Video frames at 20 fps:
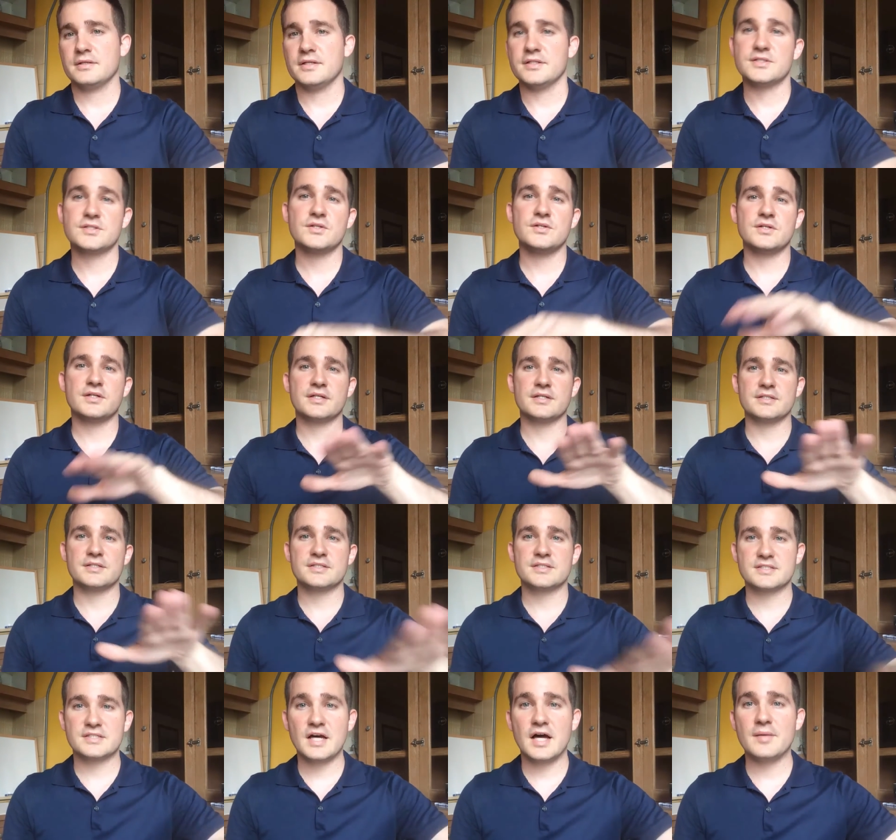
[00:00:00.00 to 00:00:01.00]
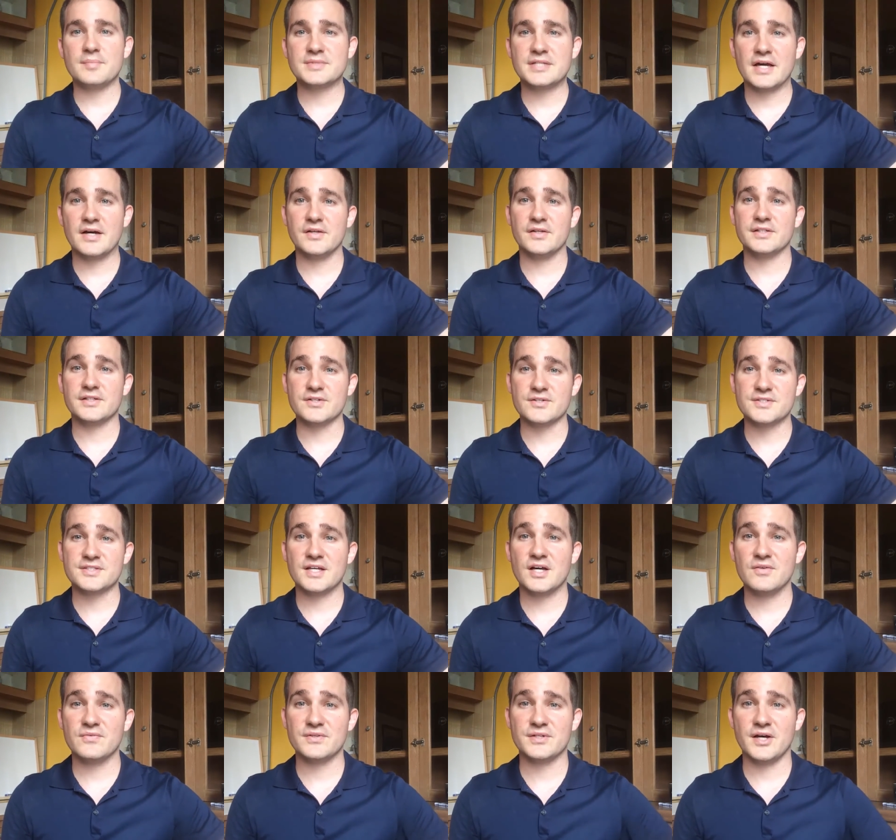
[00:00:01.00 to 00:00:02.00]
And so you can stop telling
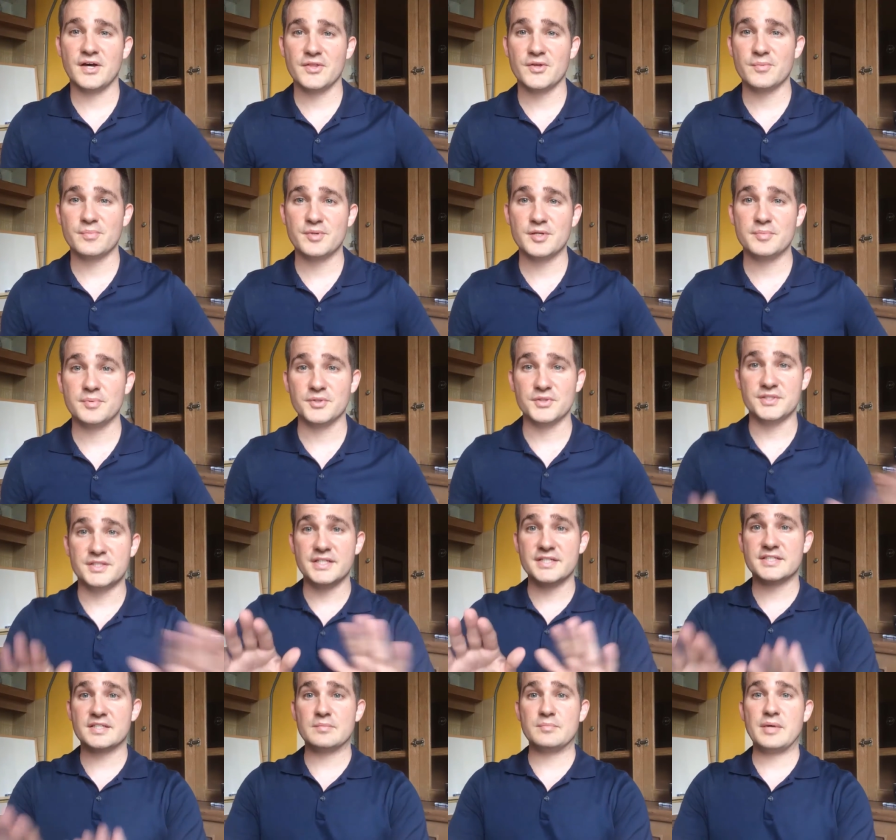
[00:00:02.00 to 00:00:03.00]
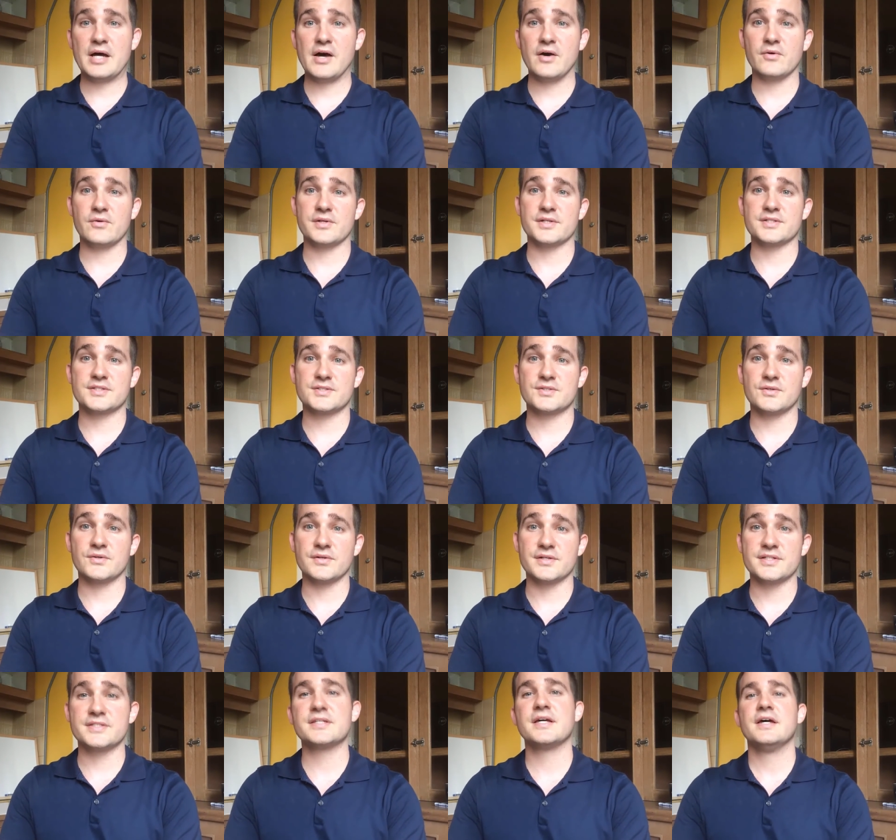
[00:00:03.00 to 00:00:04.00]
yourself and other people disempowering
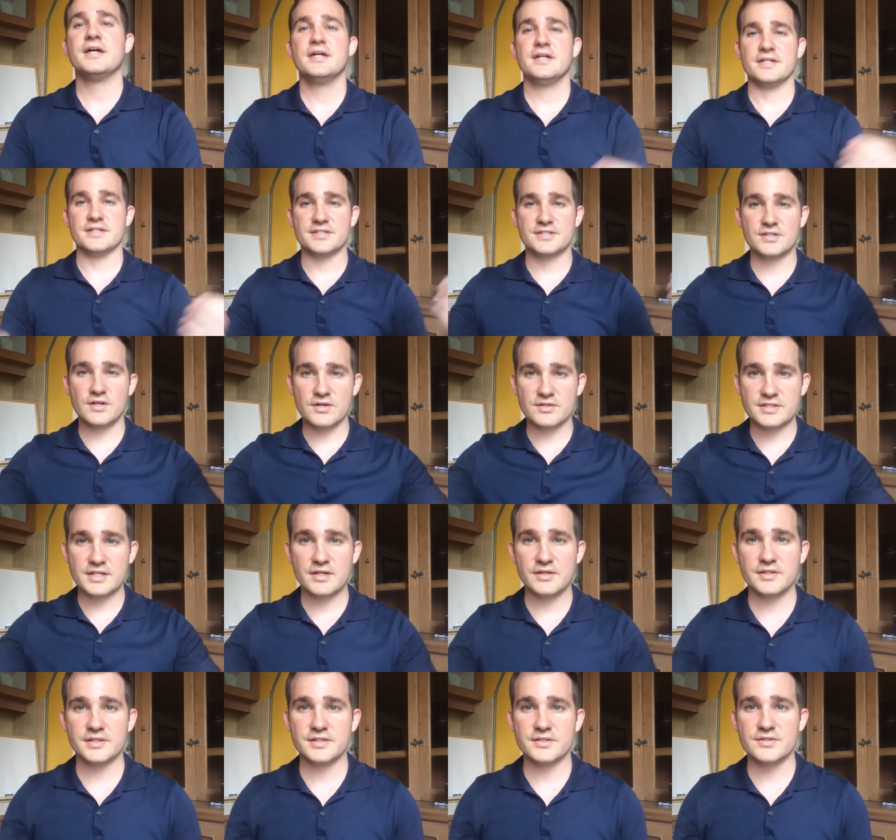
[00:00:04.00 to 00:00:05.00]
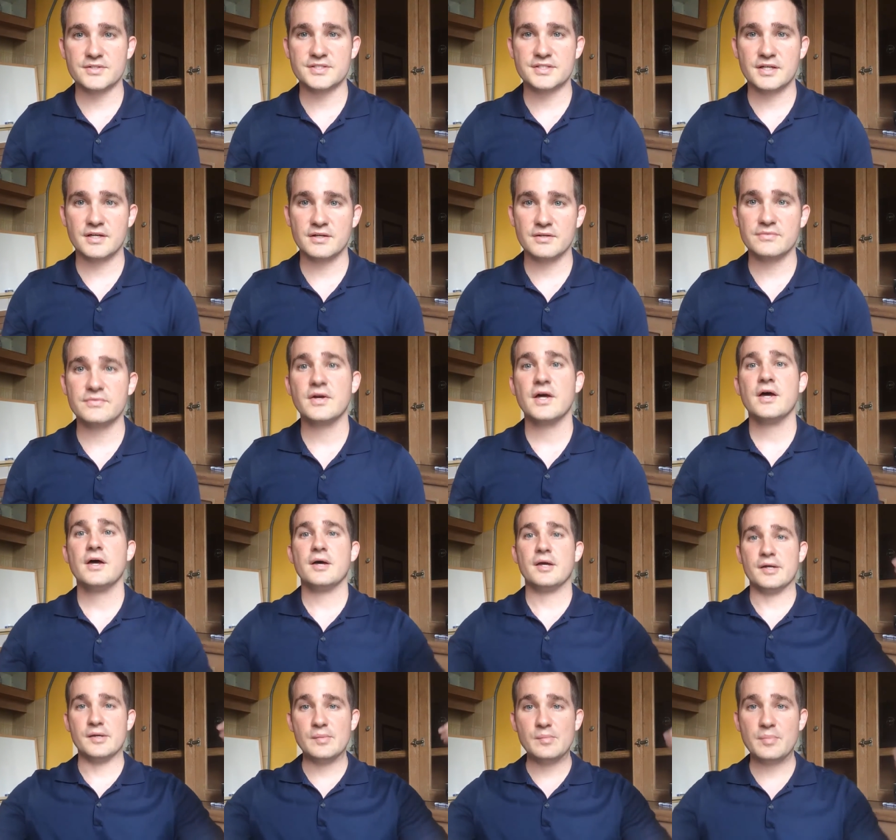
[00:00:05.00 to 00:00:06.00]
stories and start telling yourself
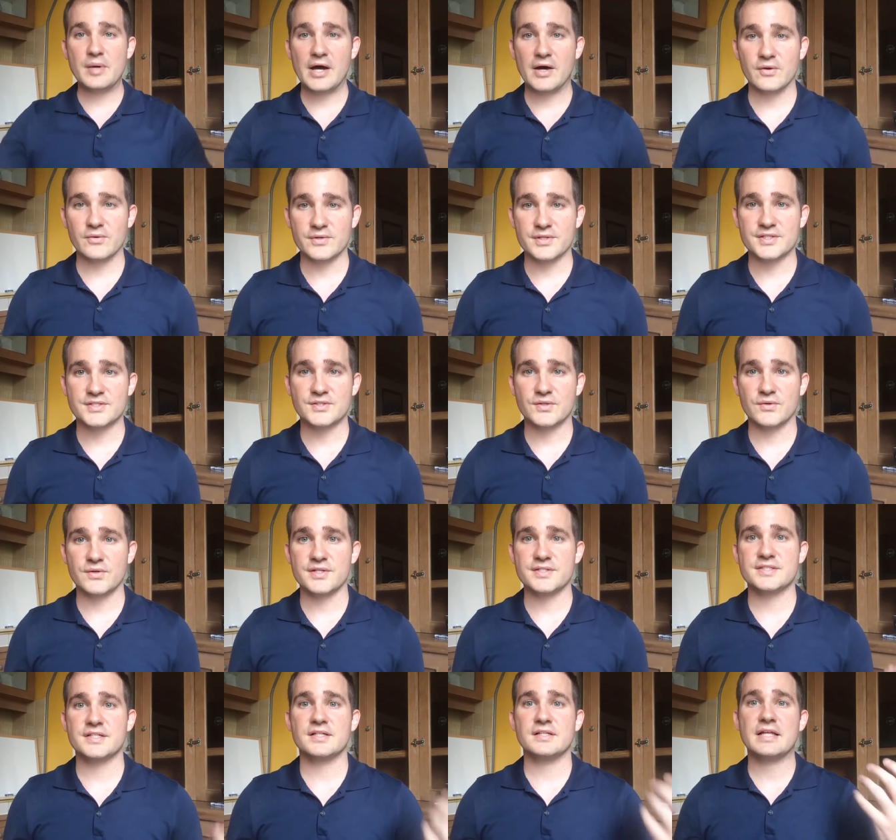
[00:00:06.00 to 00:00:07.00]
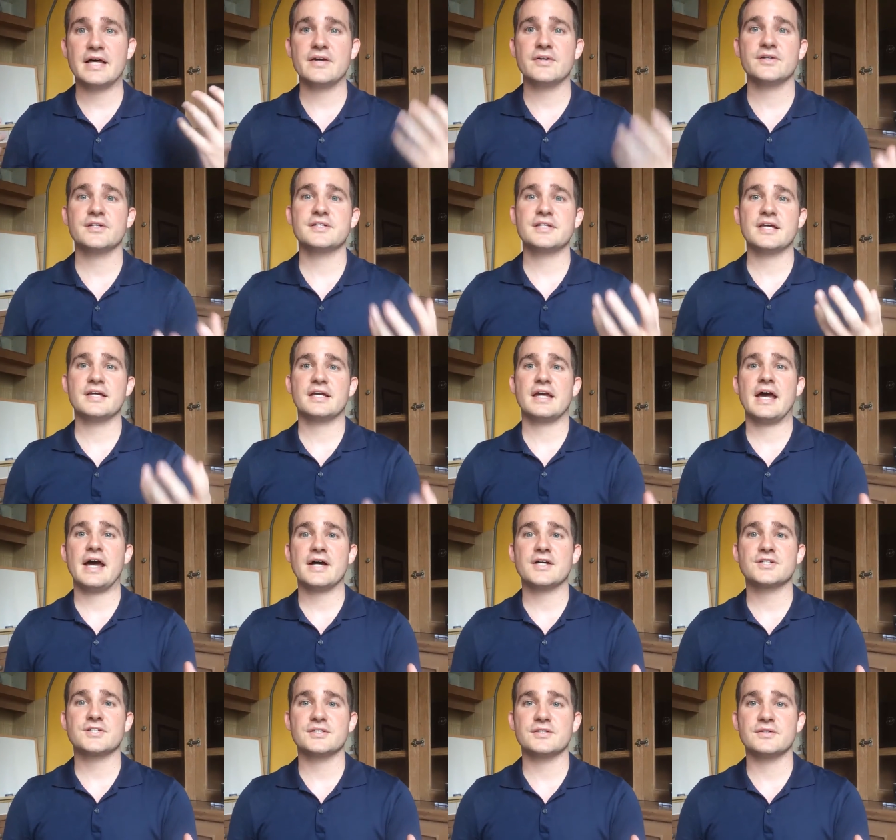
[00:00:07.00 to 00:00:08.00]
empowering stories that allow you to take
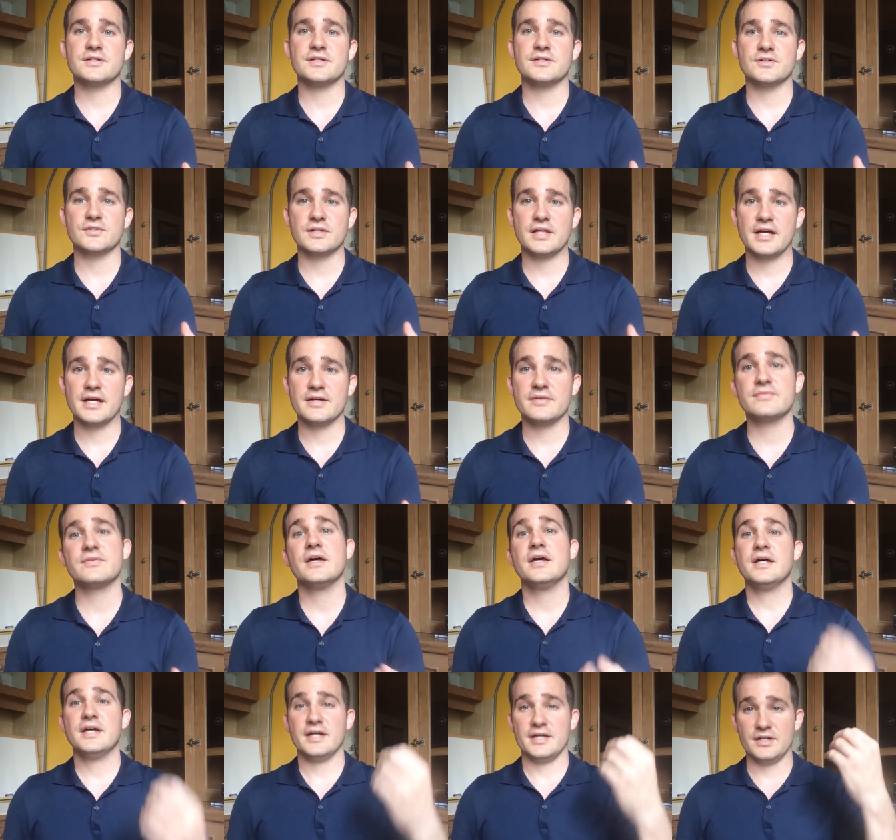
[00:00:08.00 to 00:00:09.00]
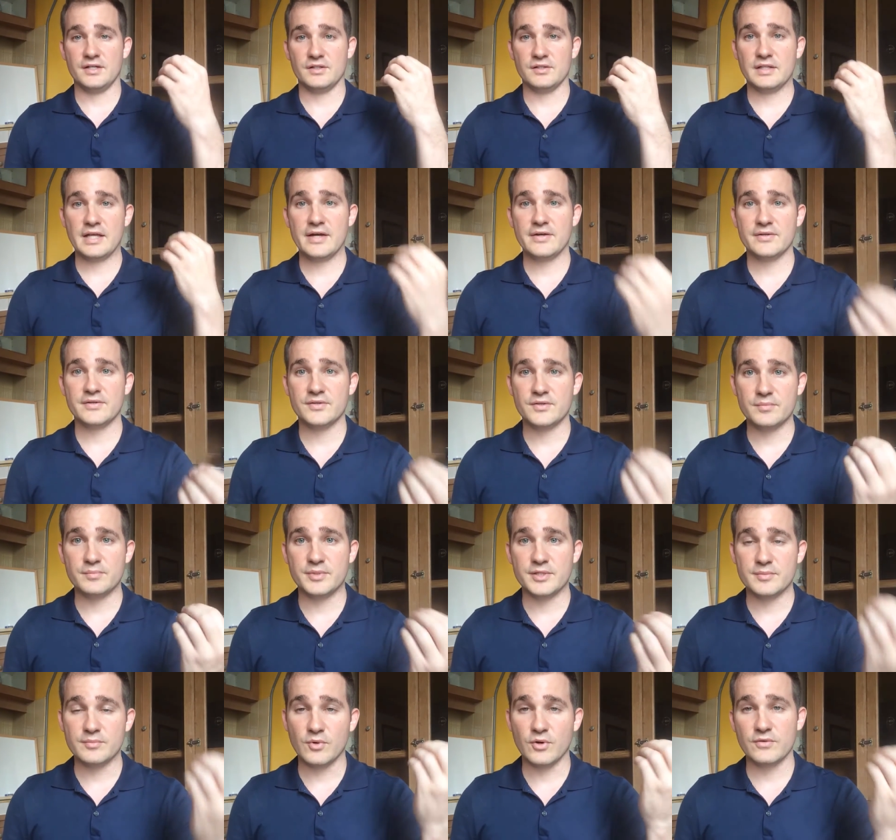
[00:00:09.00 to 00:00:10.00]
action in your life and allow you to
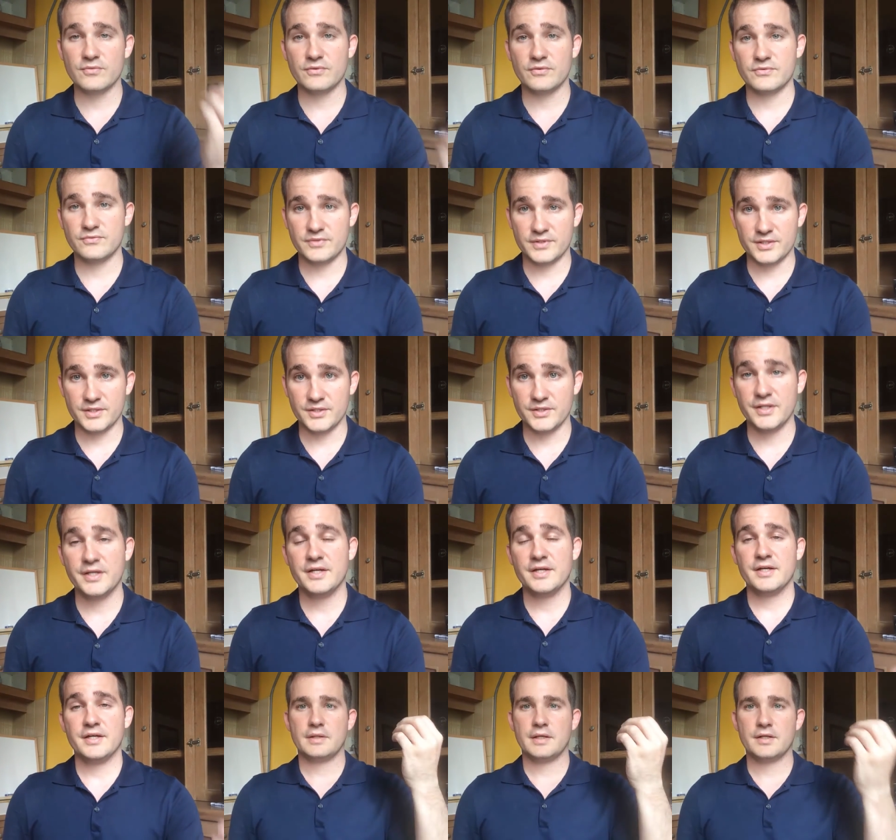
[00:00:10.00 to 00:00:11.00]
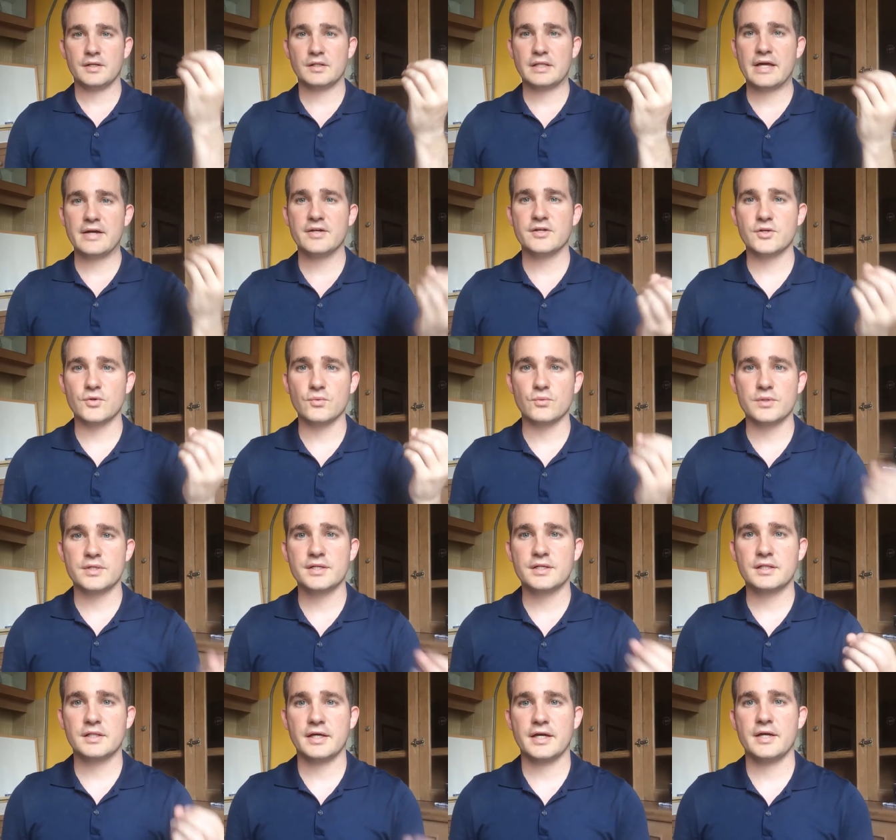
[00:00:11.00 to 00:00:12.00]
be more fulfilled and allow you to
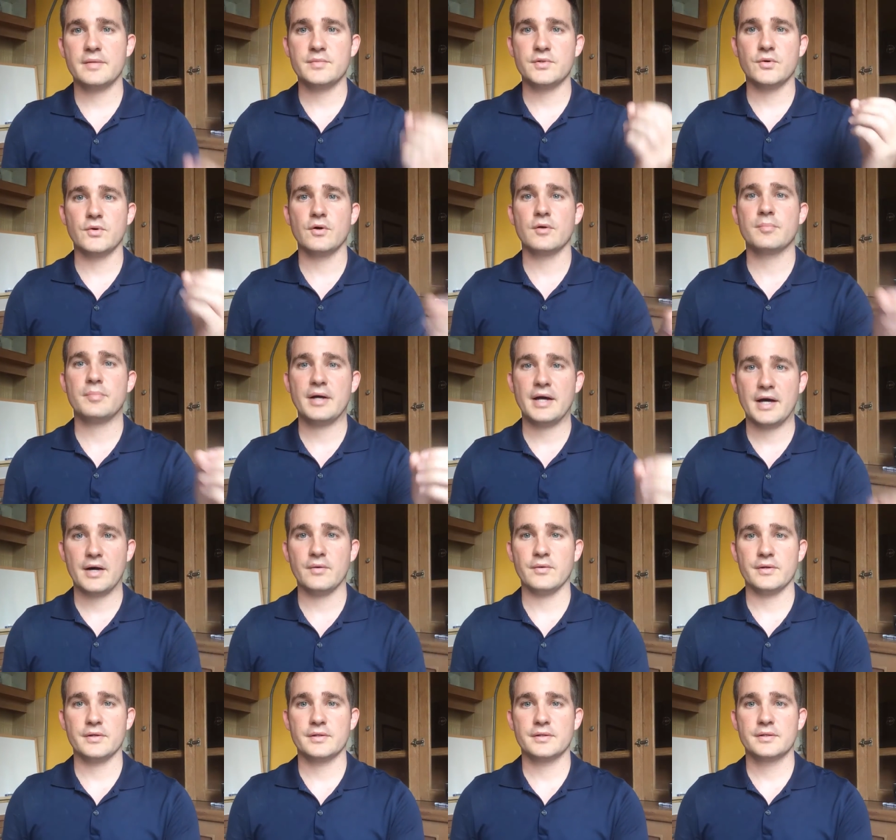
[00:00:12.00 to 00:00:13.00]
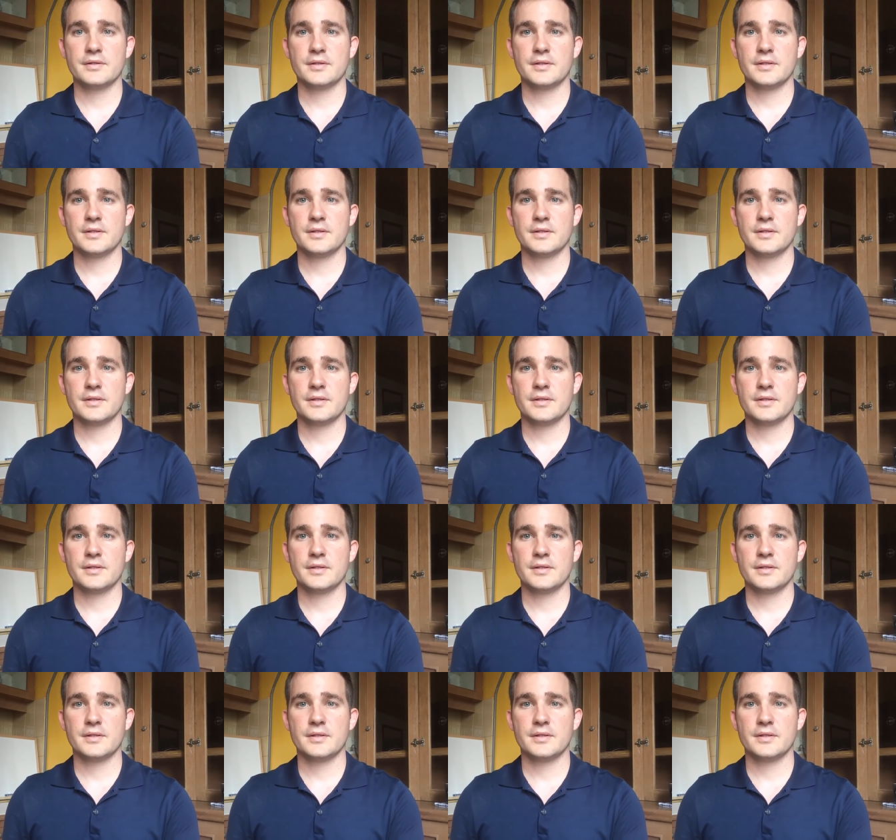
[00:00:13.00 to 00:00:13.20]
reclaim your power.